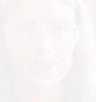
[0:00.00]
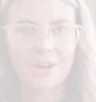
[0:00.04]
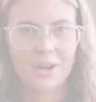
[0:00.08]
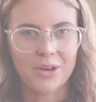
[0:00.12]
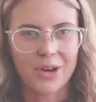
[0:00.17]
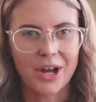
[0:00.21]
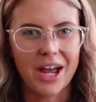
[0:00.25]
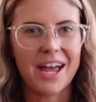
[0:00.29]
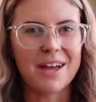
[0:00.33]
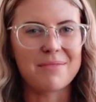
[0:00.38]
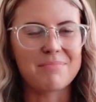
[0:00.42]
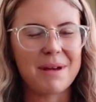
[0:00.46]

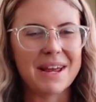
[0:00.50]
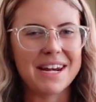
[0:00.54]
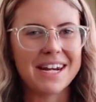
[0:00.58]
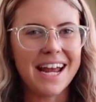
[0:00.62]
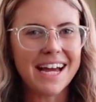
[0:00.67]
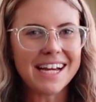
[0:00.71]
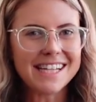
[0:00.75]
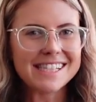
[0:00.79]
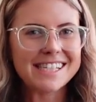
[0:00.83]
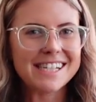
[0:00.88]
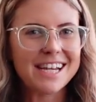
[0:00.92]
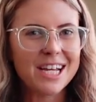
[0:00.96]
Okay, my
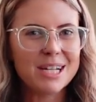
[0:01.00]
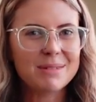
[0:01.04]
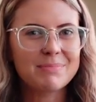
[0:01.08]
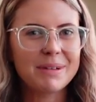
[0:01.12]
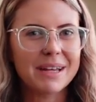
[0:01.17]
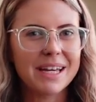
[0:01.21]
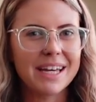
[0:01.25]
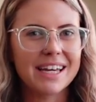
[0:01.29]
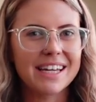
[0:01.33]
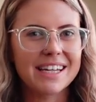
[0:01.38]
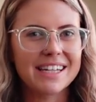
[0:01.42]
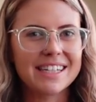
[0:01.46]
next
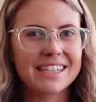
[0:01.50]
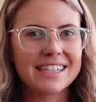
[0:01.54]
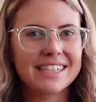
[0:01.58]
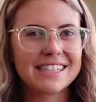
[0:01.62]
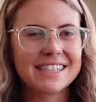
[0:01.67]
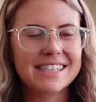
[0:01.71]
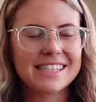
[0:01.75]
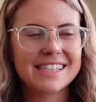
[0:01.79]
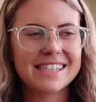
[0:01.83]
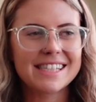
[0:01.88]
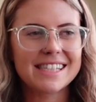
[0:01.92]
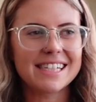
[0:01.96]
tip
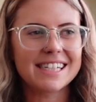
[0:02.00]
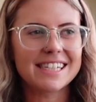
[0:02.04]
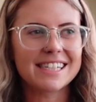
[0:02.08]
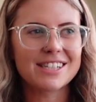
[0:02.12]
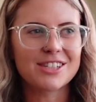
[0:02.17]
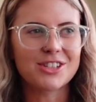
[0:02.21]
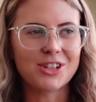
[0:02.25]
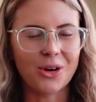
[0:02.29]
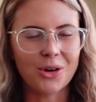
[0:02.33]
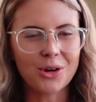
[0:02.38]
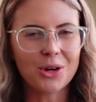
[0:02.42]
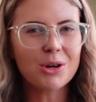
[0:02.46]
is
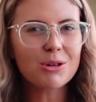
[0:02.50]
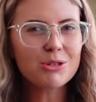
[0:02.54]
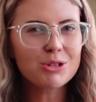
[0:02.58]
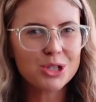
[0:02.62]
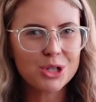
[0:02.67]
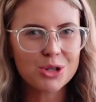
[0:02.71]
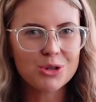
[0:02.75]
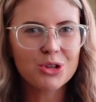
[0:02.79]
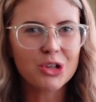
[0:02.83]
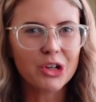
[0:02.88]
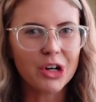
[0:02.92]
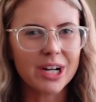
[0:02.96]
don't go
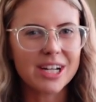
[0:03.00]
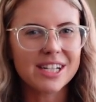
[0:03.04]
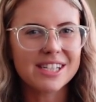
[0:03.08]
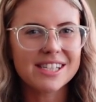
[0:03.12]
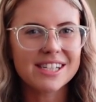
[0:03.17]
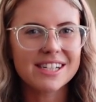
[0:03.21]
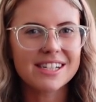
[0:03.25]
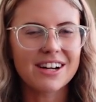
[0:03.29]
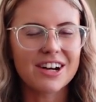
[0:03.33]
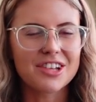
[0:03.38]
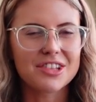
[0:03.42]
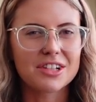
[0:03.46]
too
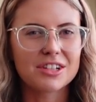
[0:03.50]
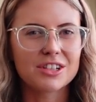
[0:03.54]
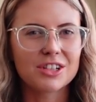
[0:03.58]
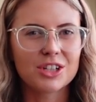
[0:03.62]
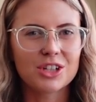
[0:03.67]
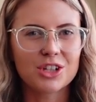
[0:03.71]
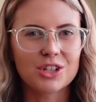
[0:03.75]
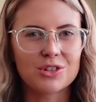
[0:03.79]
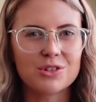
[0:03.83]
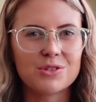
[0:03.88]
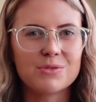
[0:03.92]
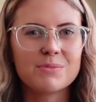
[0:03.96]
crazy on the
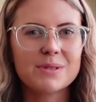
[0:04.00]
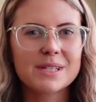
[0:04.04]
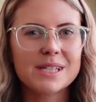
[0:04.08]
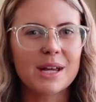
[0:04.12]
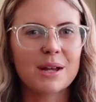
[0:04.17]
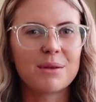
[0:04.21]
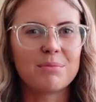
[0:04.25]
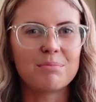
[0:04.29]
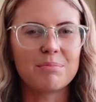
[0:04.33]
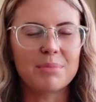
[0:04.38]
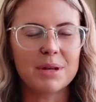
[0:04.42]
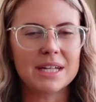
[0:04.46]
legumes
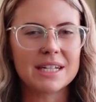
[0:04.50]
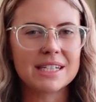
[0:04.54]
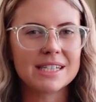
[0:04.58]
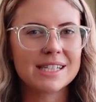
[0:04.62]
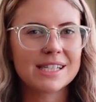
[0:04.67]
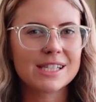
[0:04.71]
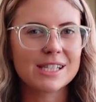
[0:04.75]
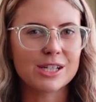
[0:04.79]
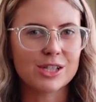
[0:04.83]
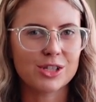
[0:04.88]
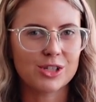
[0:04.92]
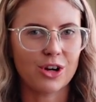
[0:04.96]
and
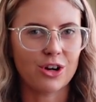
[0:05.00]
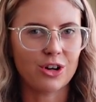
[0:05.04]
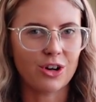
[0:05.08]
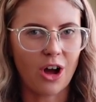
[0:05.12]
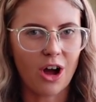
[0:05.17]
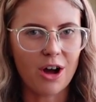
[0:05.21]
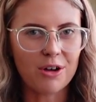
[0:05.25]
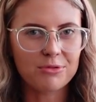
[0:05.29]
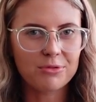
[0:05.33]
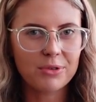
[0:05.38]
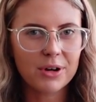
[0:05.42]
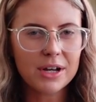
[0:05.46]
beans to start
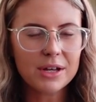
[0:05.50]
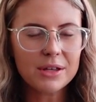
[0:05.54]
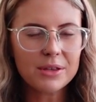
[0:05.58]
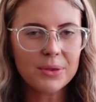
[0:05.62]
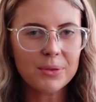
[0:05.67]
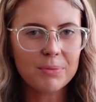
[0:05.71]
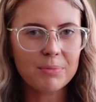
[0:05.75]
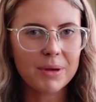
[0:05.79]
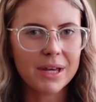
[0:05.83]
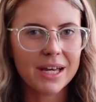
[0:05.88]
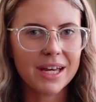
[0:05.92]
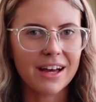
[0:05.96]
off
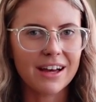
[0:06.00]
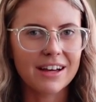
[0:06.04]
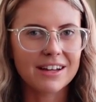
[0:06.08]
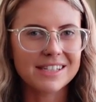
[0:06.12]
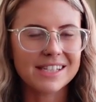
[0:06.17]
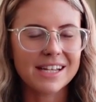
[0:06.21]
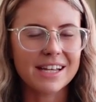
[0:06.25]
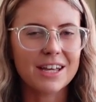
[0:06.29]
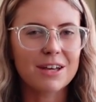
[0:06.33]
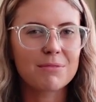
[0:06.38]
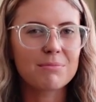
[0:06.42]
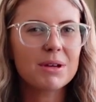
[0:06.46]
with,
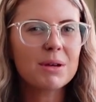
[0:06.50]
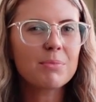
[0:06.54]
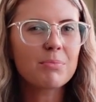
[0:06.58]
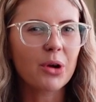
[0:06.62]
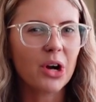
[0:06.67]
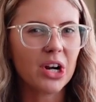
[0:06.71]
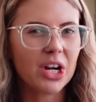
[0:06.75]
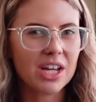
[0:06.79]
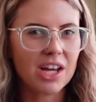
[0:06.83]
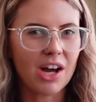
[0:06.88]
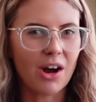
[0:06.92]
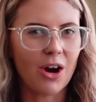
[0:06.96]
because it can be
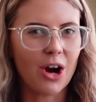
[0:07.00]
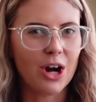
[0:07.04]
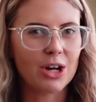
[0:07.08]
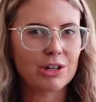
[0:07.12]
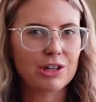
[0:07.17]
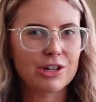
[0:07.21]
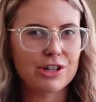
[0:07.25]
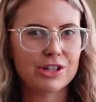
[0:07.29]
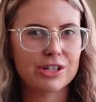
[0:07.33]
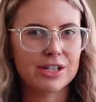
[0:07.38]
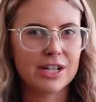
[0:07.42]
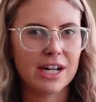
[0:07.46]
pretty hard
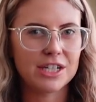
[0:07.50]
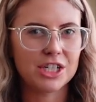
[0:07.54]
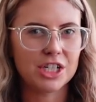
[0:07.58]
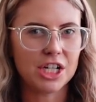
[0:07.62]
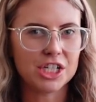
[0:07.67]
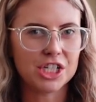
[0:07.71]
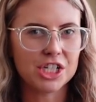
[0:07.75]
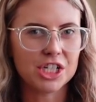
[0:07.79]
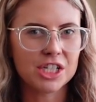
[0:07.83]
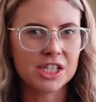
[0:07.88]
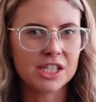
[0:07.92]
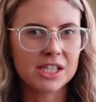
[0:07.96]
on your
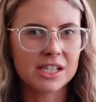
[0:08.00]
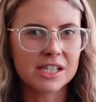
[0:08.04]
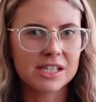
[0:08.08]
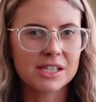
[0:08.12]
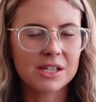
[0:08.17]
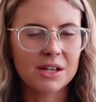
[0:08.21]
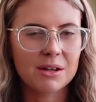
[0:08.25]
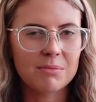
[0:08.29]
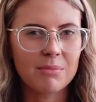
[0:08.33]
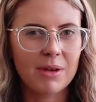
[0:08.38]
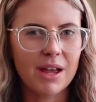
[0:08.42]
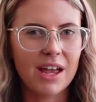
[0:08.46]
digestion
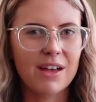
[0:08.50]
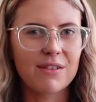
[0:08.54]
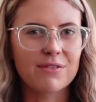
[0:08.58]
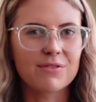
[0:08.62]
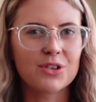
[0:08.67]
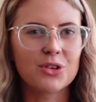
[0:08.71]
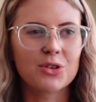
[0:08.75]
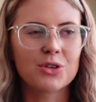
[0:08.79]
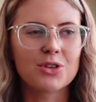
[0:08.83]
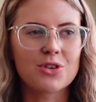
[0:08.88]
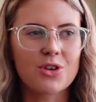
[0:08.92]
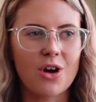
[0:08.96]
system
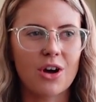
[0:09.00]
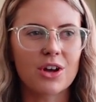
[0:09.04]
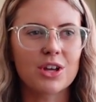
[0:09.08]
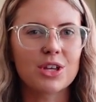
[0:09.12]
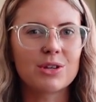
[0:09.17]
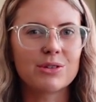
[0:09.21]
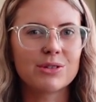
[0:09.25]
if you're not